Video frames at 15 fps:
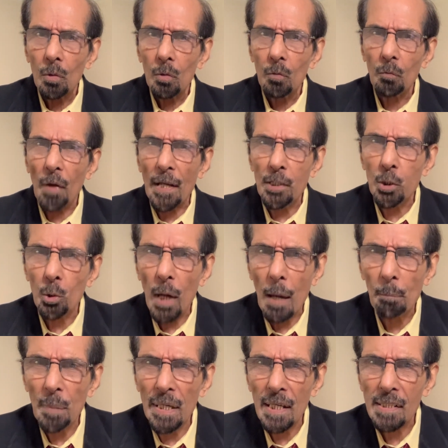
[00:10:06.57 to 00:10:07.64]
When you
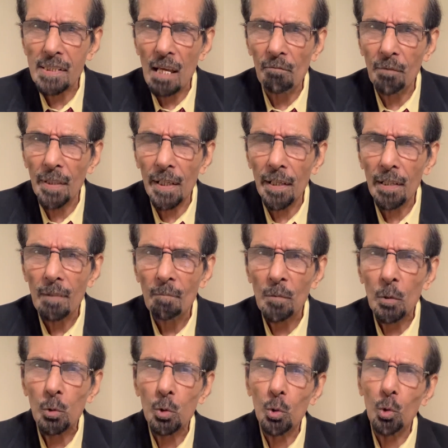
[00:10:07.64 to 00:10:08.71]
appear somewhere,
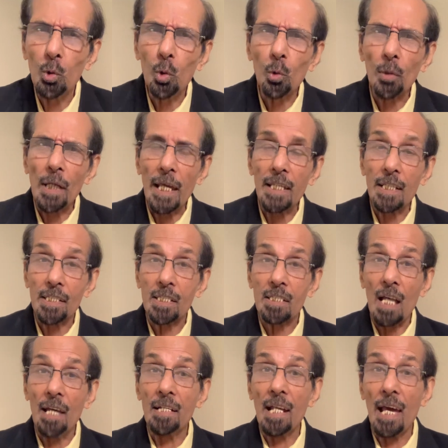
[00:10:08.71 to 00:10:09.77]
you look like a
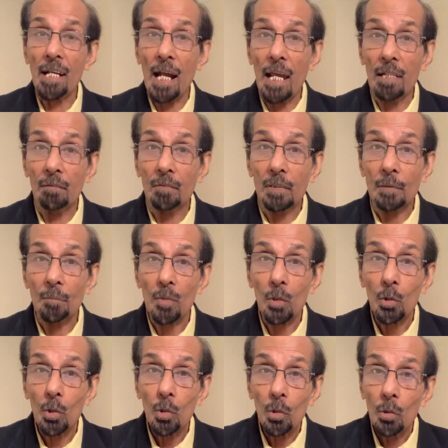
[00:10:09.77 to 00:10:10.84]
sun arrived.
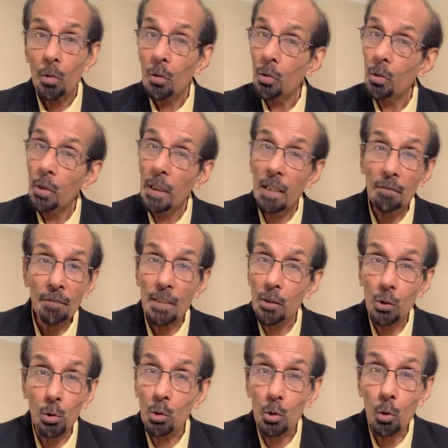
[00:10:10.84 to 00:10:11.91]
Even
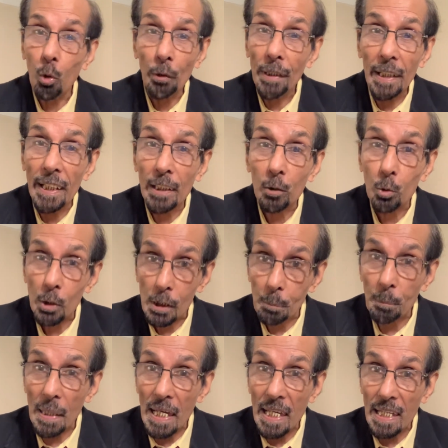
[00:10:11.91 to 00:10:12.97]
you don't need to
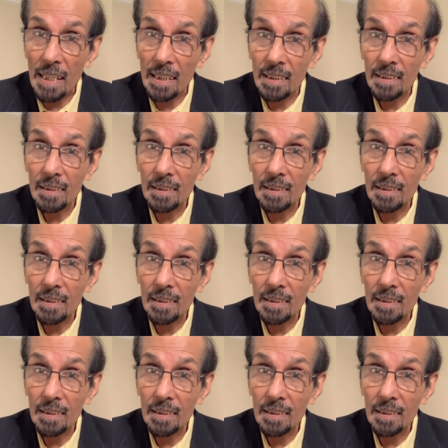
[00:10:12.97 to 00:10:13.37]
speak.